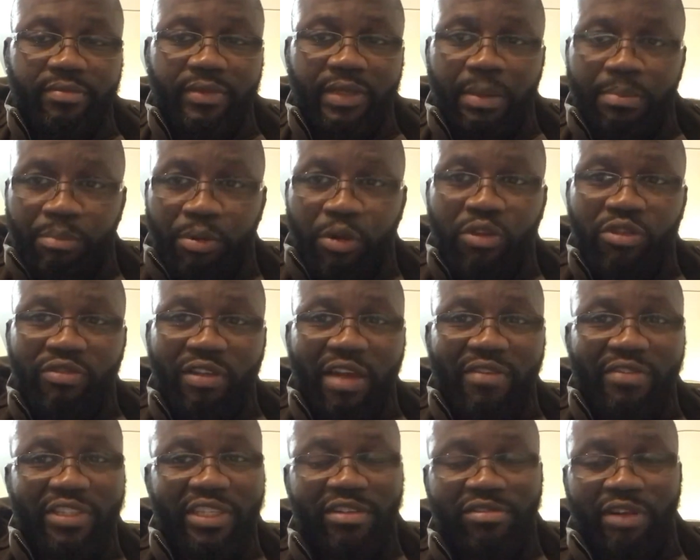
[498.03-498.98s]
Both
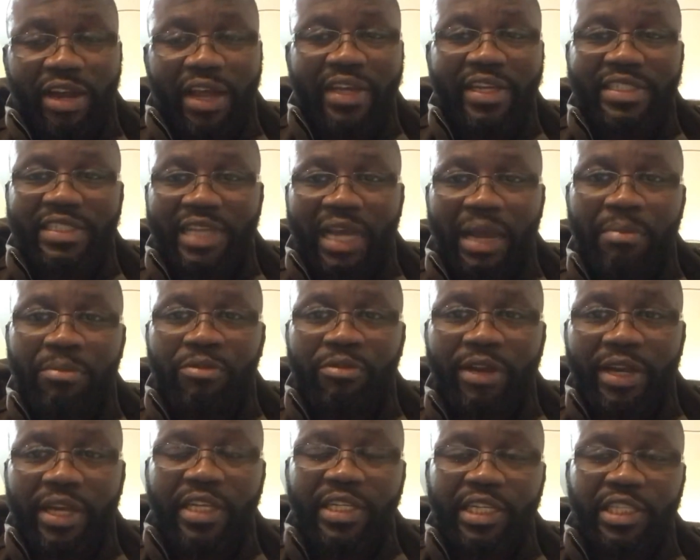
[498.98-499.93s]
drivers and riders. I'm
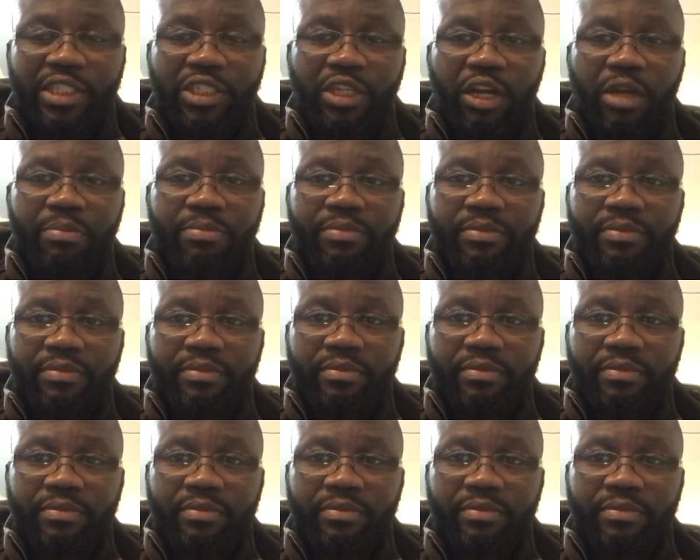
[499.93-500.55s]
really disturbed.